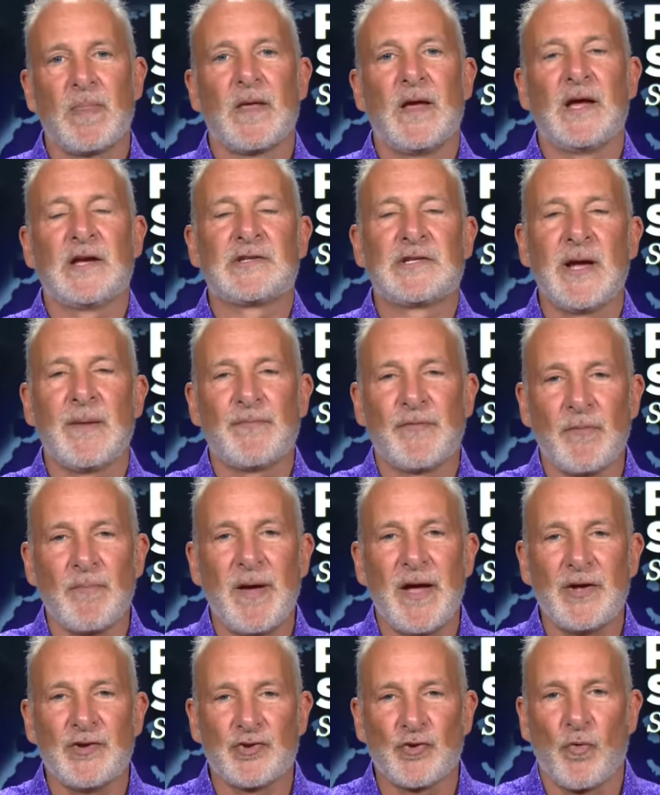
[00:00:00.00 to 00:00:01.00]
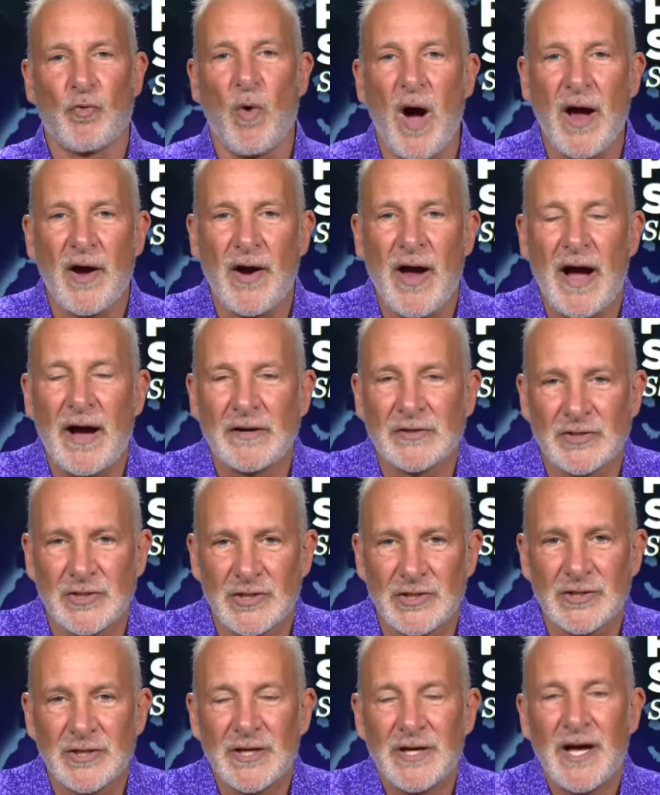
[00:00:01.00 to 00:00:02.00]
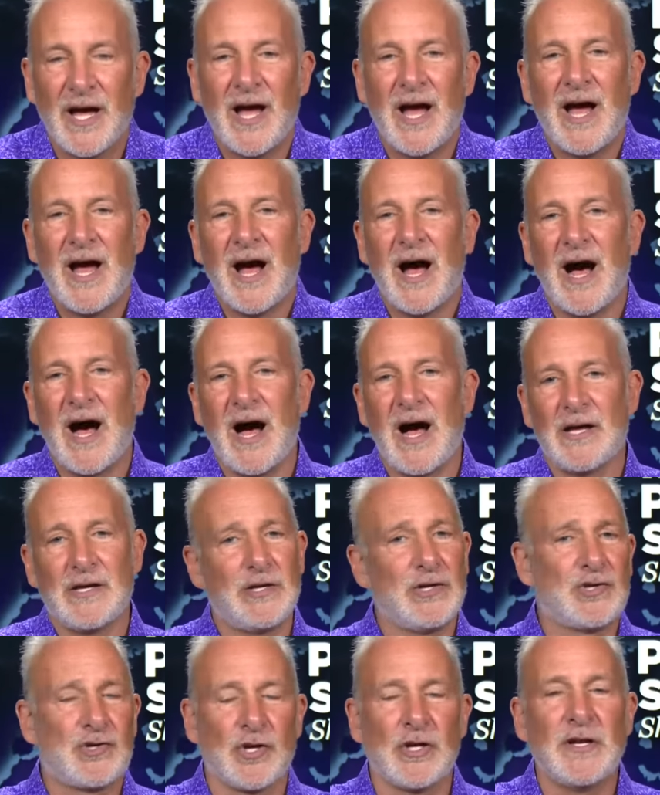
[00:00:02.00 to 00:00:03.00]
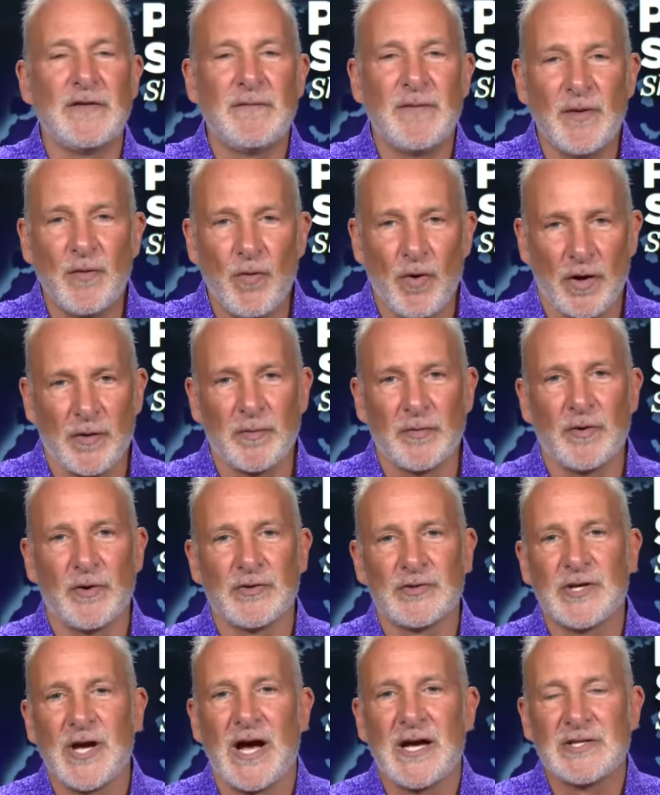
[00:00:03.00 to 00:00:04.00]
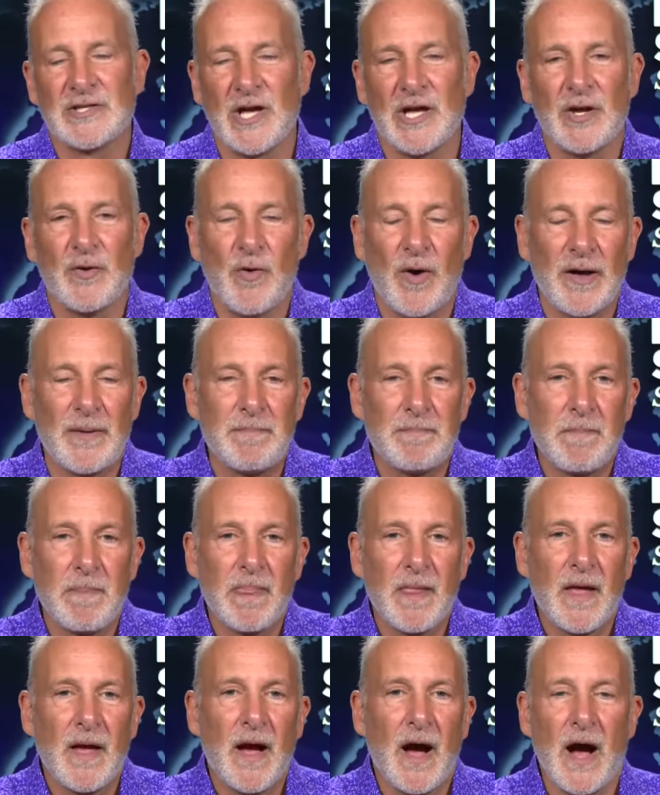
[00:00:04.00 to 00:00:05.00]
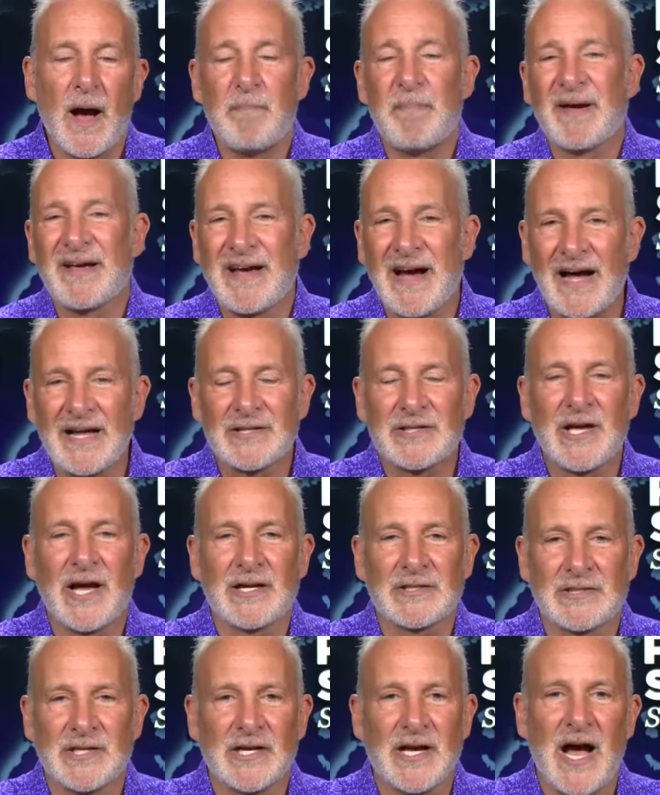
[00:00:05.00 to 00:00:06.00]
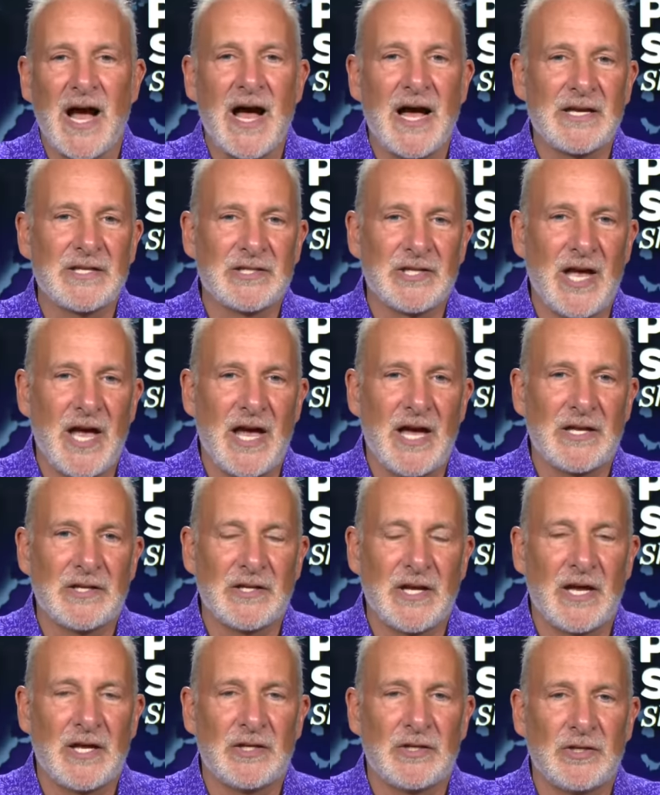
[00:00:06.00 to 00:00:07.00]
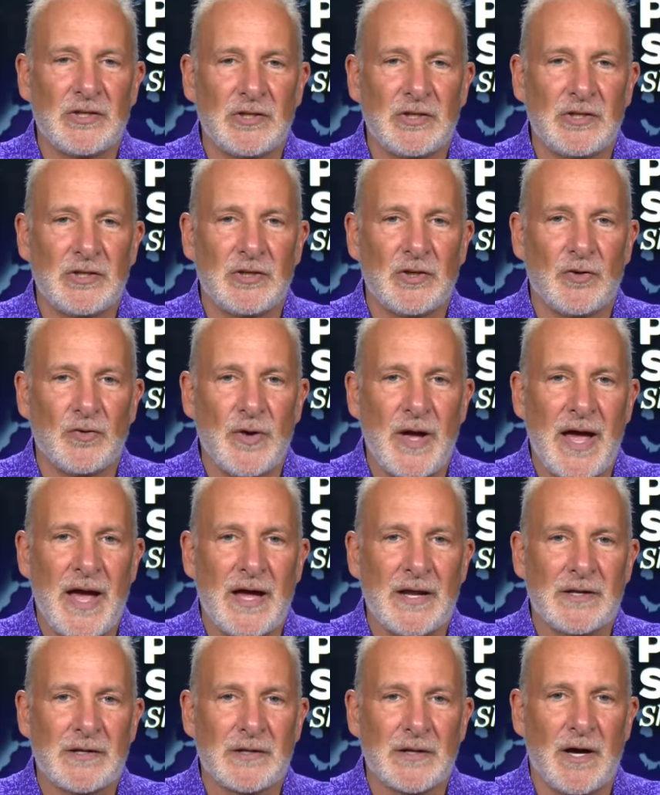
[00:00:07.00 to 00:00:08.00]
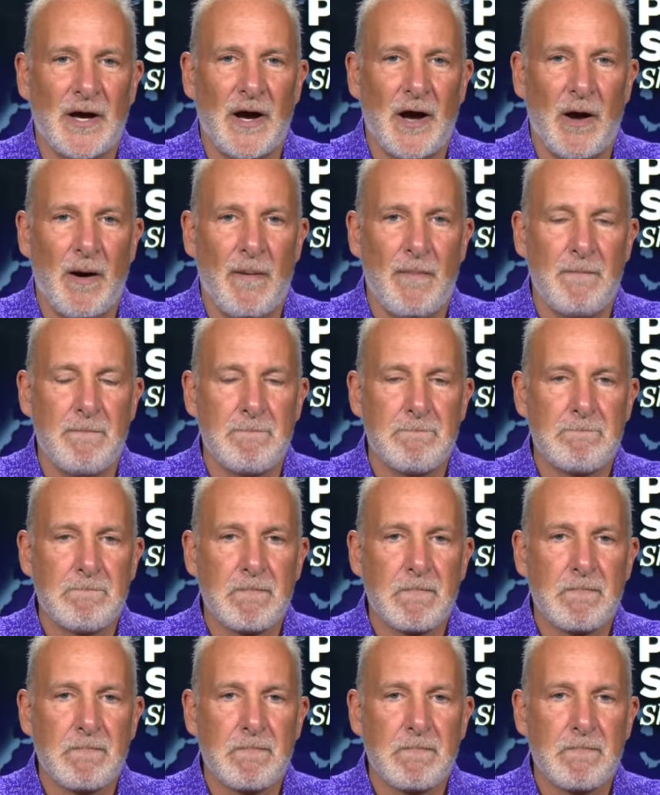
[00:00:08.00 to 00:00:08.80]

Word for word: except the major wirehouses. Uh, you shouldn't even be working with those guys anyway. Uh, but contact the guys at at you know at um